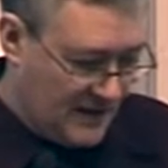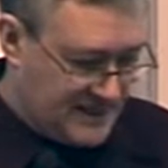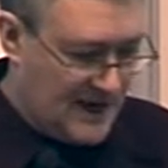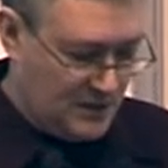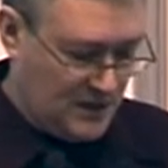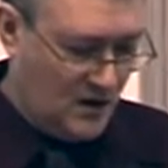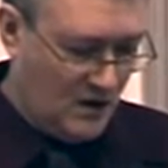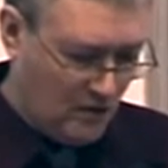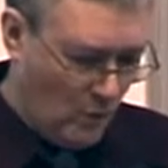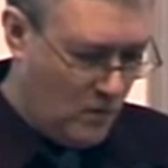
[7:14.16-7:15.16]
adapter
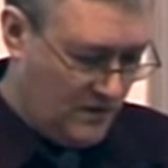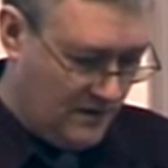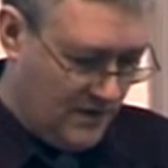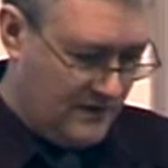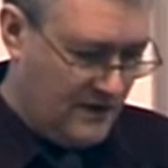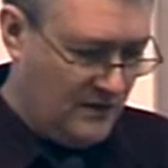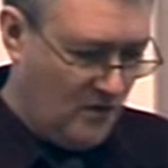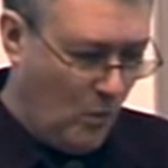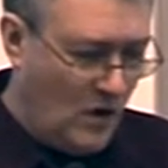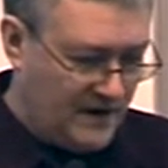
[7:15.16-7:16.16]
card, the
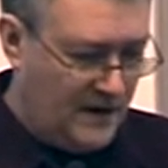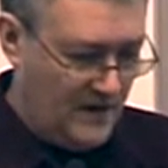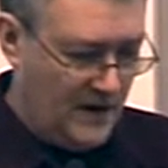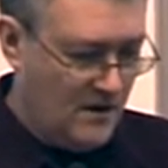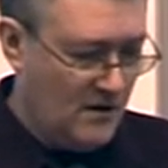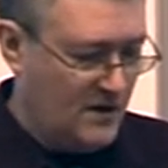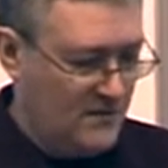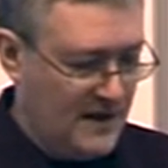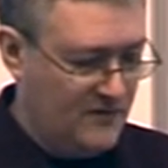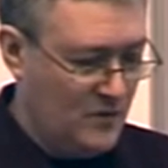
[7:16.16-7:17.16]
wired Ethernet card in the
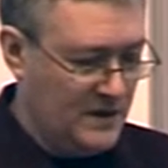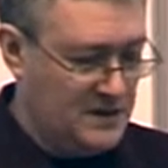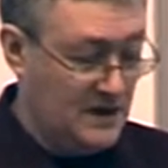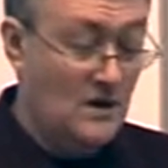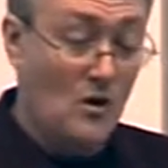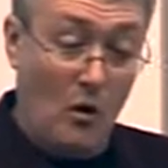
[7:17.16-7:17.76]
back of your PC,